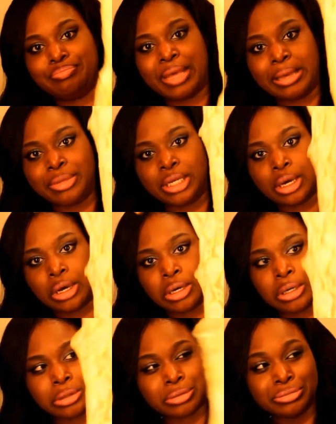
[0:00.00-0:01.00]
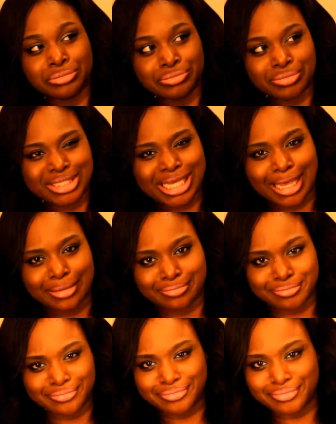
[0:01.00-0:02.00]
baby doll type
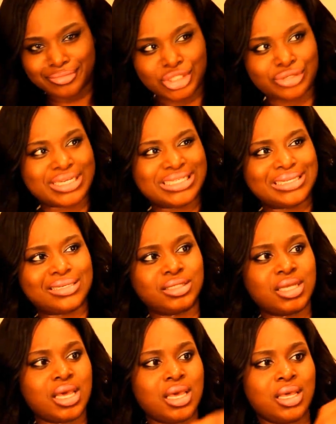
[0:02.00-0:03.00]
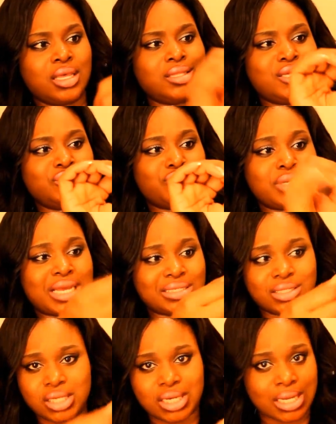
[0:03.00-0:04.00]
dresses. These were
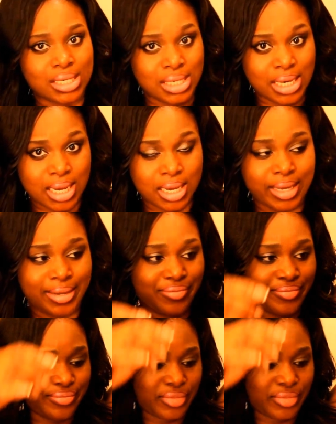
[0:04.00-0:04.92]
$19.99.